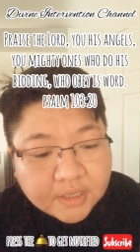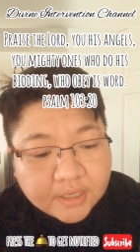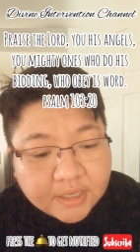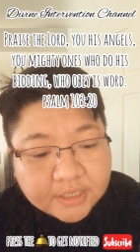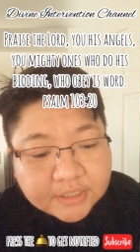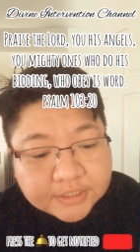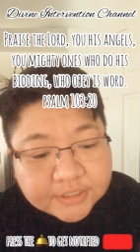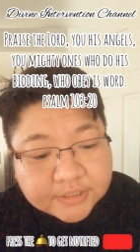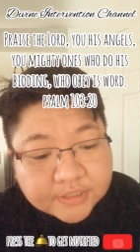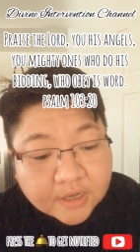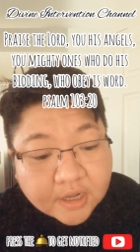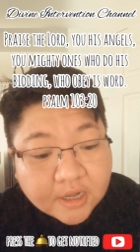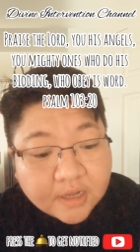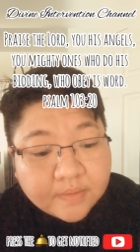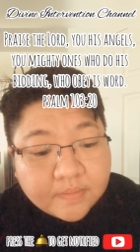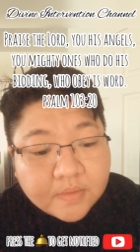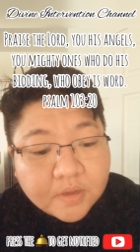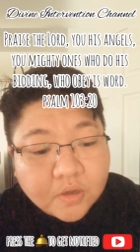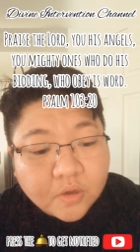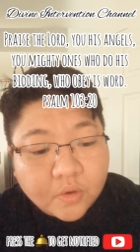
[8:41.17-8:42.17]
In
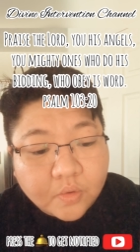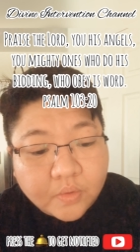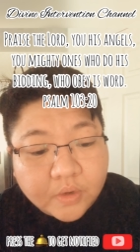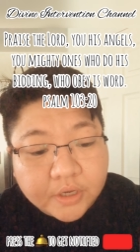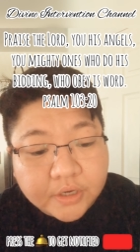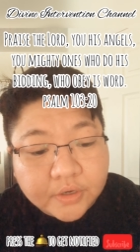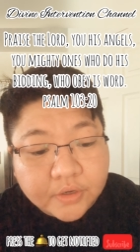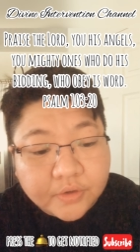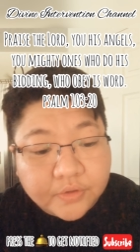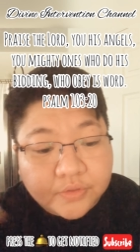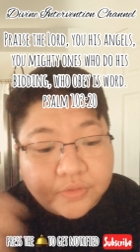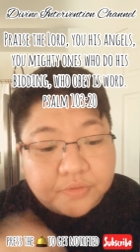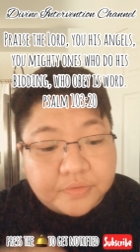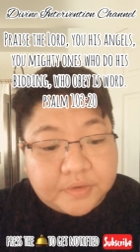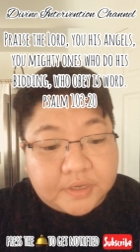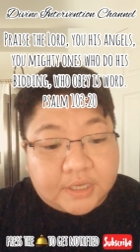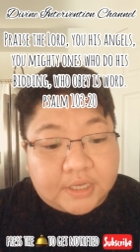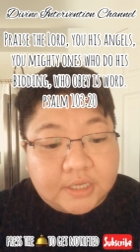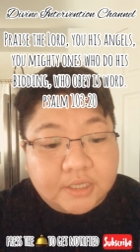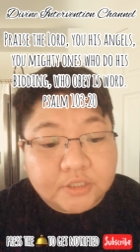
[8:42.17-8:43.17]
Psalm
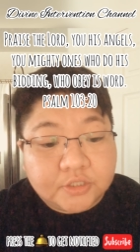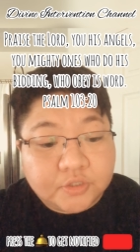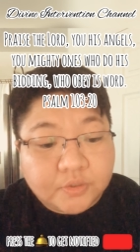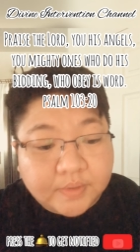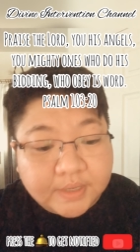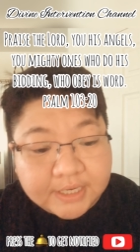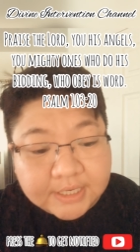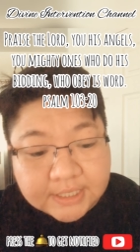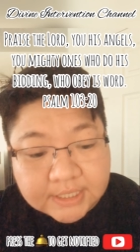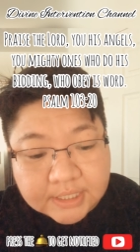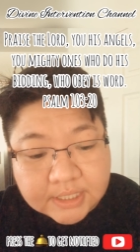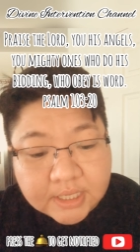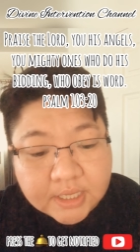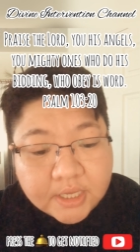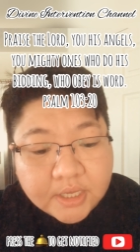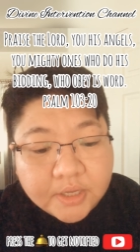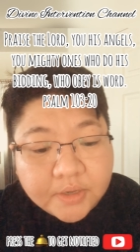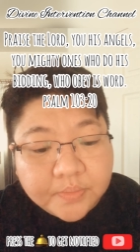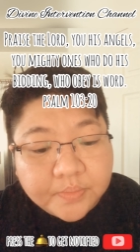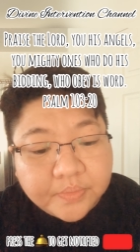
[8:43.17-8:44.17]
103 20,
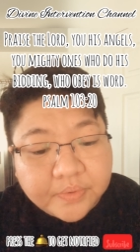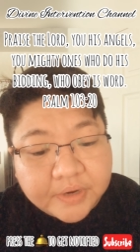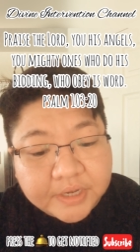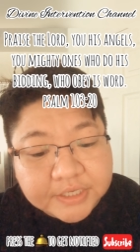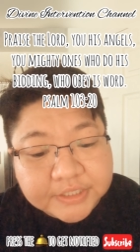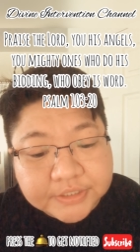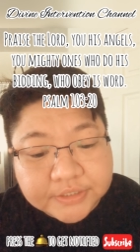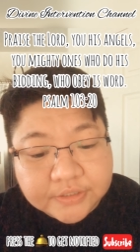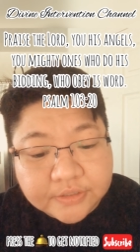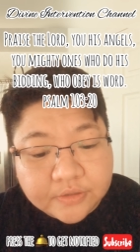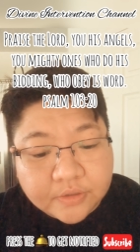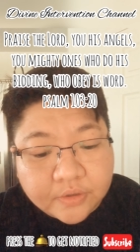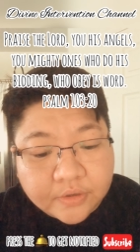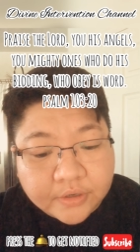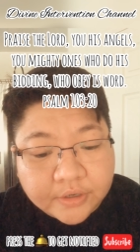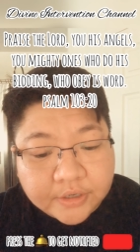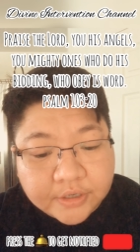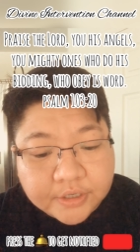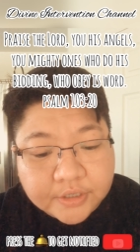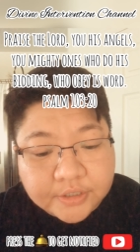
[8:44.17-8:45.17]
Praise the
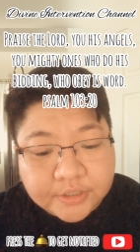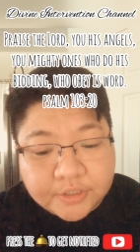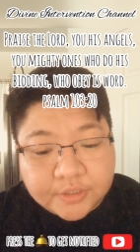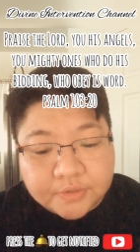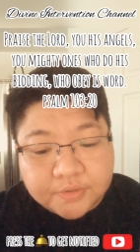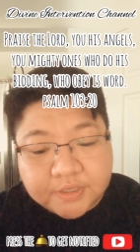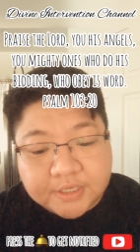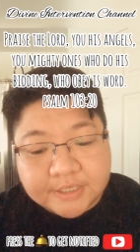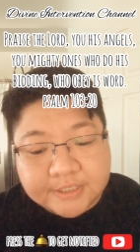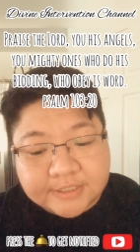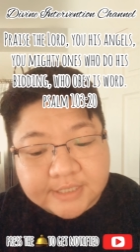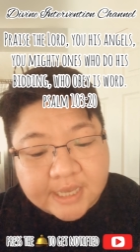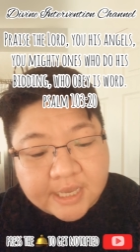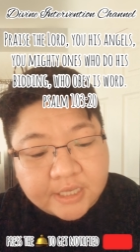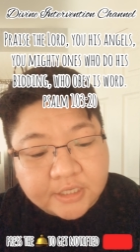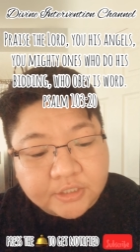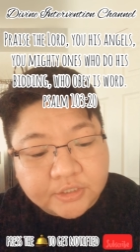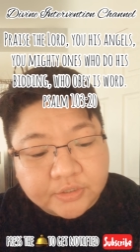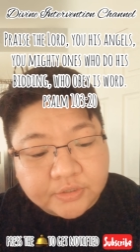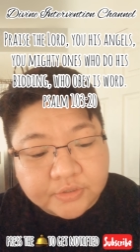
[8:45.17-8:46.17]
Lord, you his
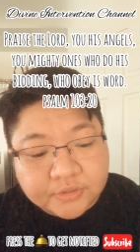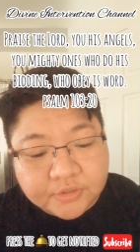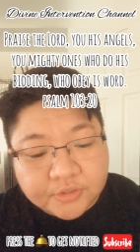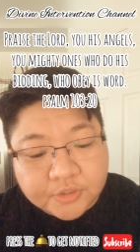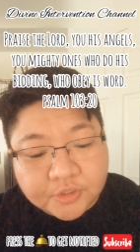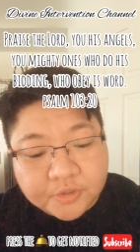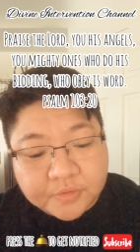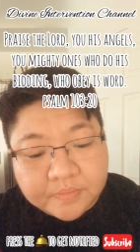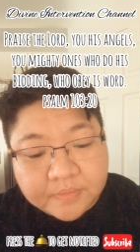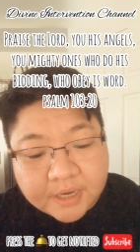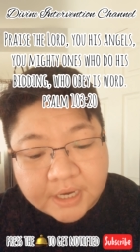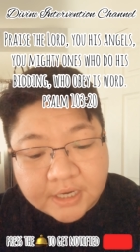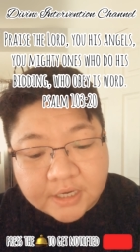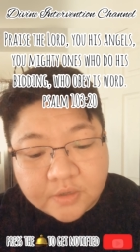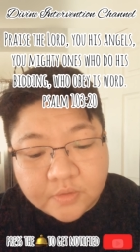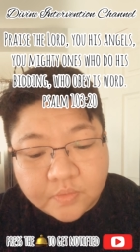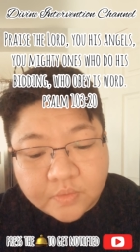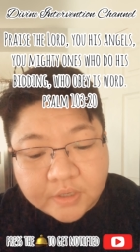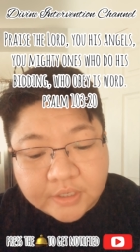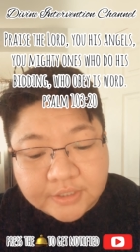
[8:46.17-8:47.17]
angels, you
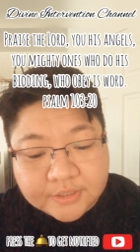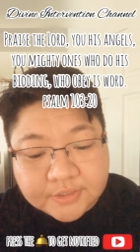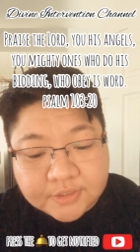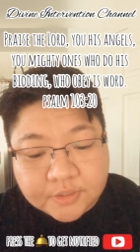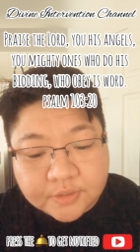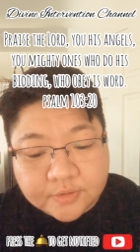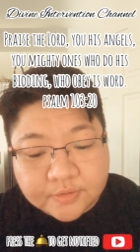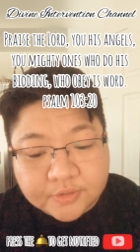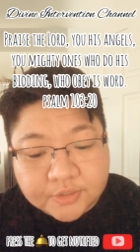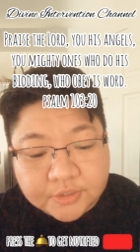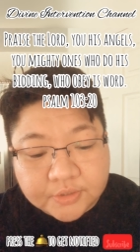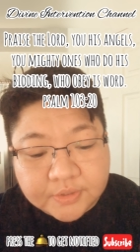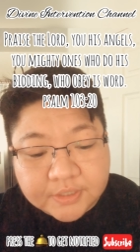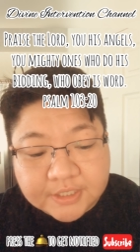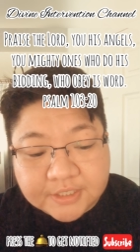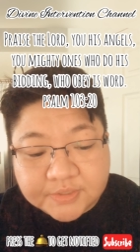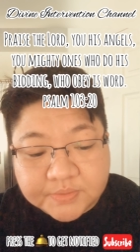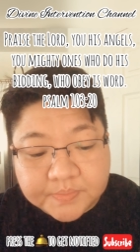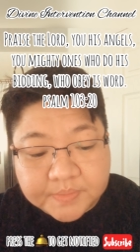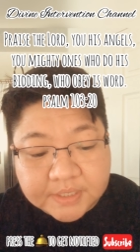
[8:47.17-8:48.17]
mighty ones who do
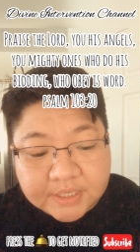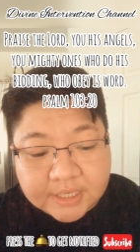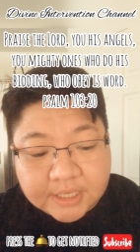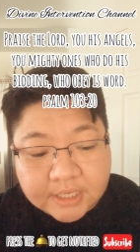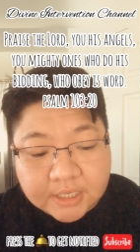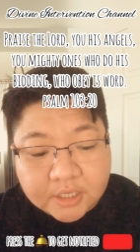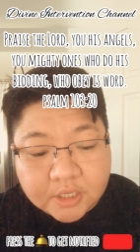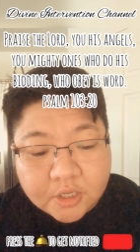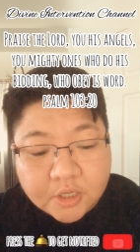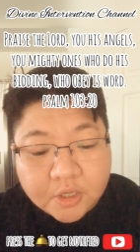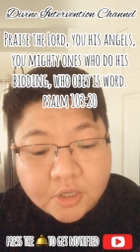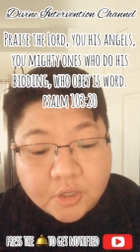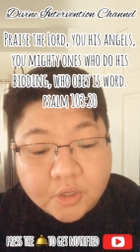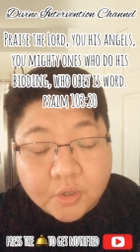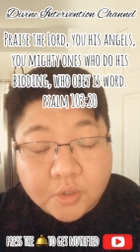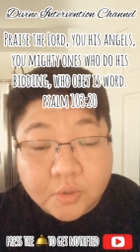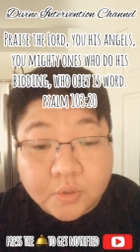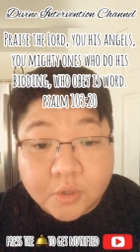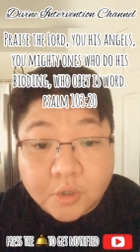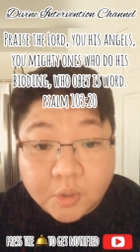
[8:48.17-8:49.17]
his bidding,
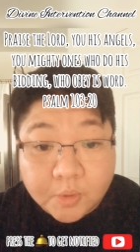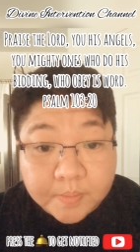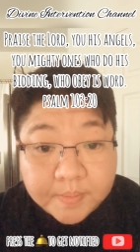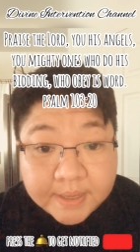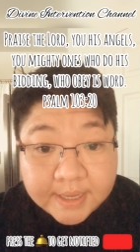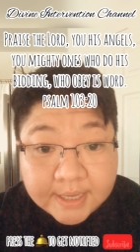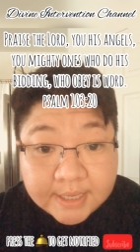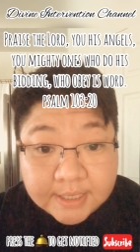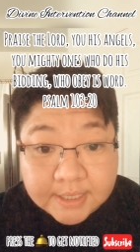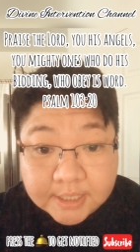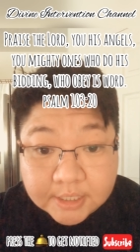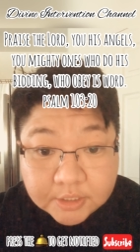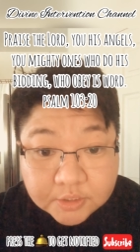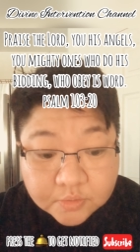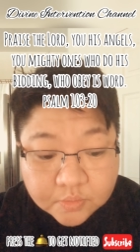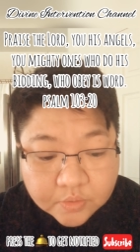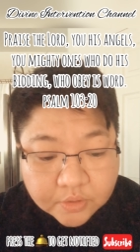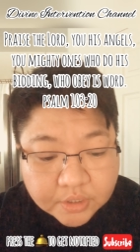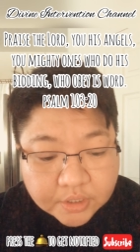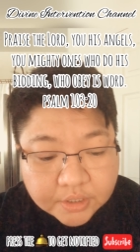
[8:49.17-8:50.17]
who obey
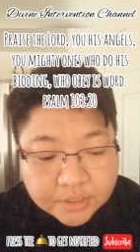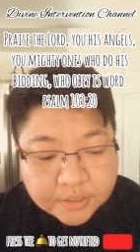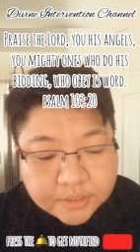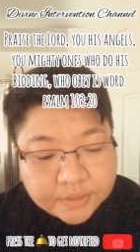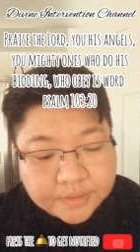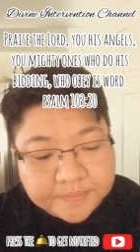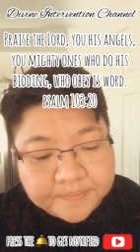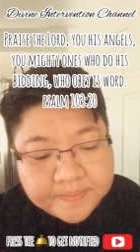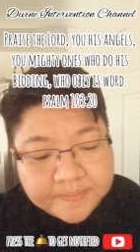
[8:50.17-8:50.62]
his word.